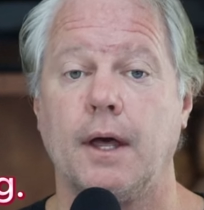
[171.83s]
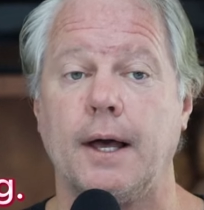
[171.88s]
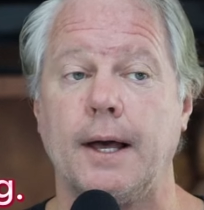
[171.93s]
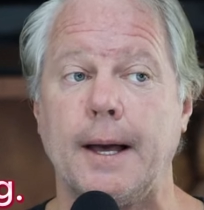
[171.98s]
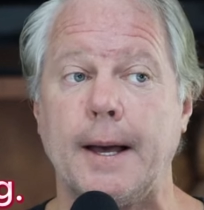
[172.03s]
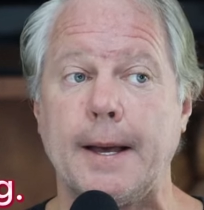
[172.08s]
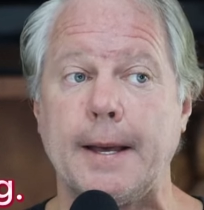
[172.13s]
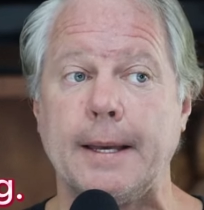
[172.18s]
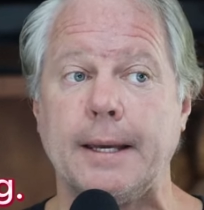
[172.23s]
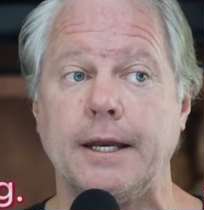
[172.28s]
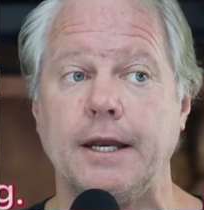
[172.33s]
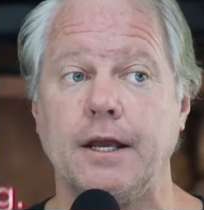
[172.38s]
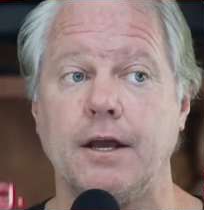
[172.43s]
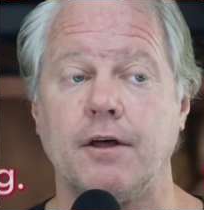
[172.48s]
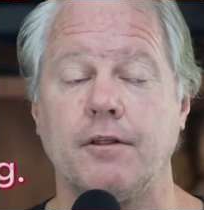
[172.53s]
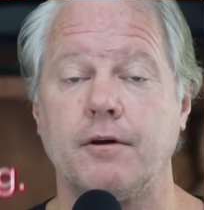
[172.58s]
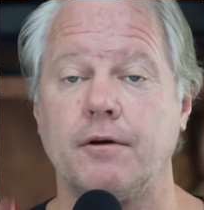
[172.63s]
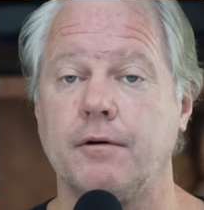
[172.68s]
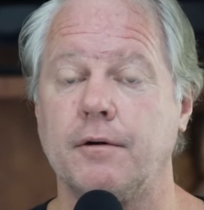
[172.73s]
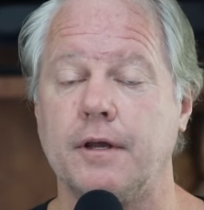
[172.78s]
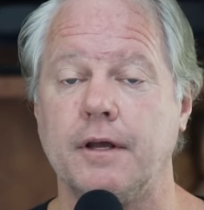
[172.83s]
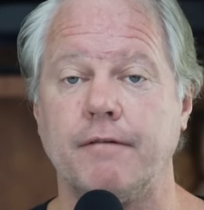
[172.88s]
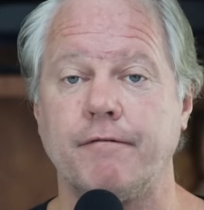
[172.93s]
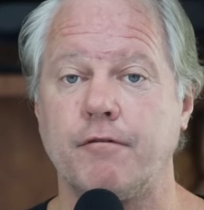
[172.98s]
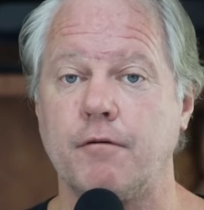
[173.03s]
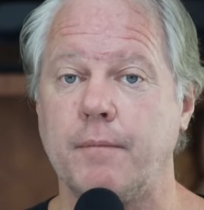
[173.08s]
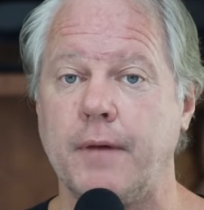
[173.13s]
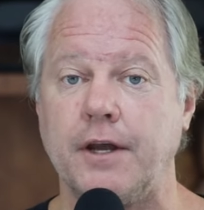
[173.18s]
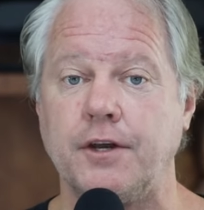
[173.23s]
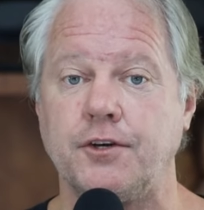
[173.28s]
Any other
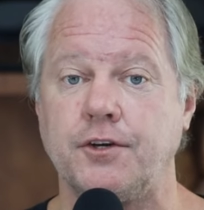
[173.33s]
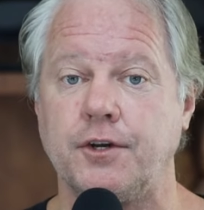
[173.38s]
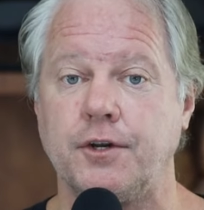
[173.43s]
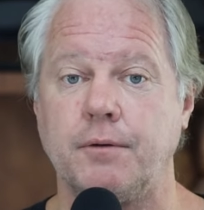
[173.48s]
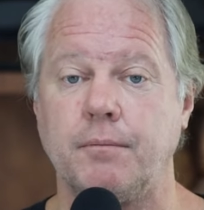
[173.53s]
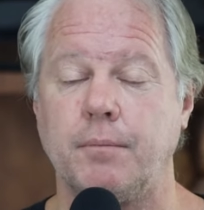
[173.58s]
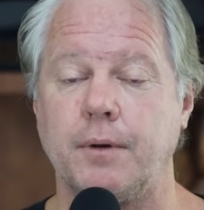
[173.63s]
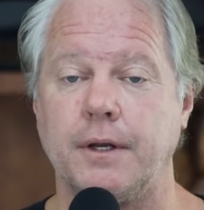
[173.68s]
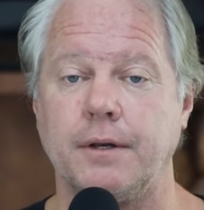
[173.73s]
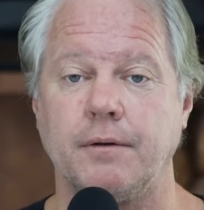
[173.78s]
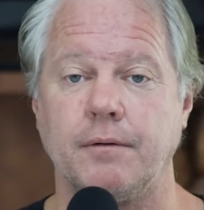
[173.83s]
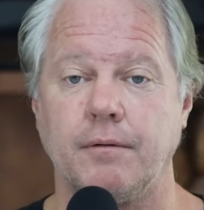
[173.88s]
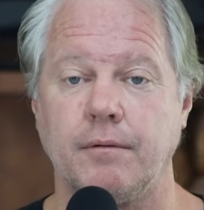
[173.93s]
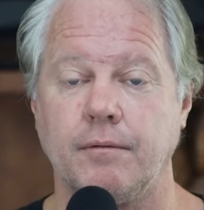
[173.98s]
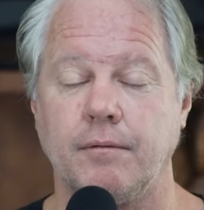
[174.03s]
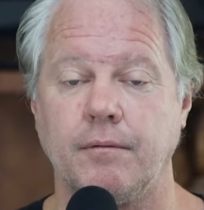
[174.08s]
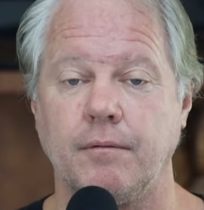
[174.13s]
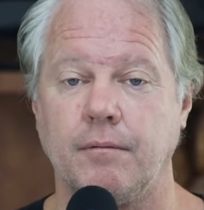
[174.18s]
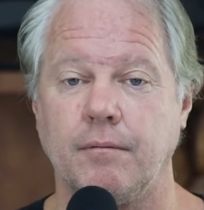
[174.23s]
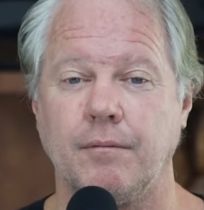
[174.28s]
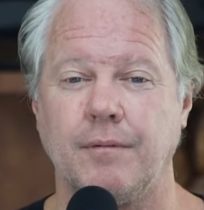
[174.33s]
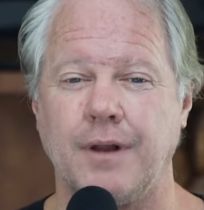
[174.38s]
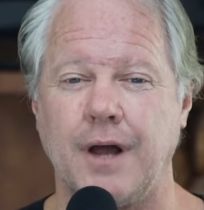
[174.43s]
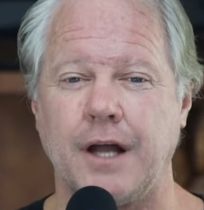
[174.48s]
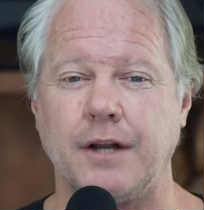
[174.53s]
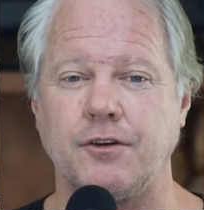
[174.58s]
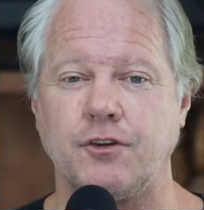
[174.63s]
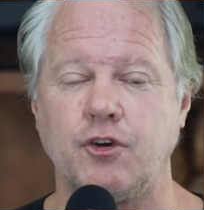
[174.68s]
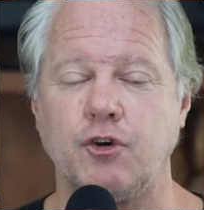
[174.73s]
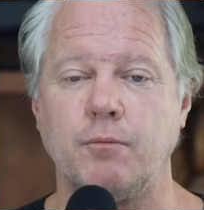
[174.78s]
information, but
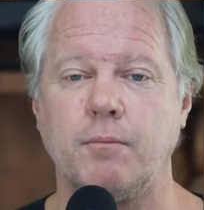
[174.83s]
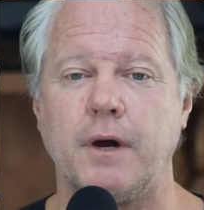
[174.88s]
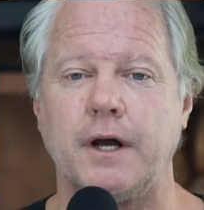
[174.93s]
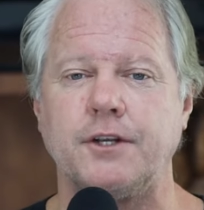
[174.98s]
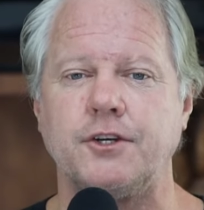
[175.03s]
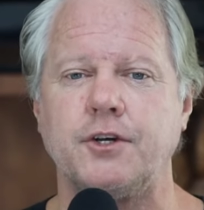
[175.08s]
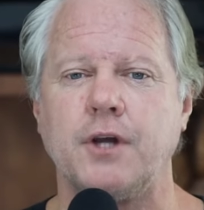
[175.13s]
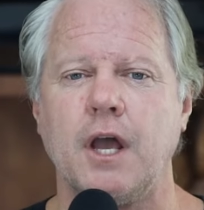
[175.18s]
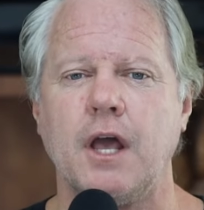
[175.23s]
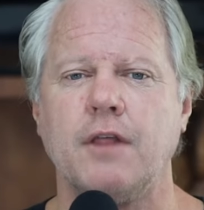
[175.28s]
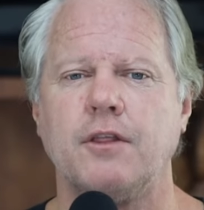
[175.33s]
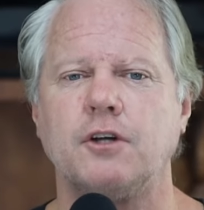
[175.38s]
not too much.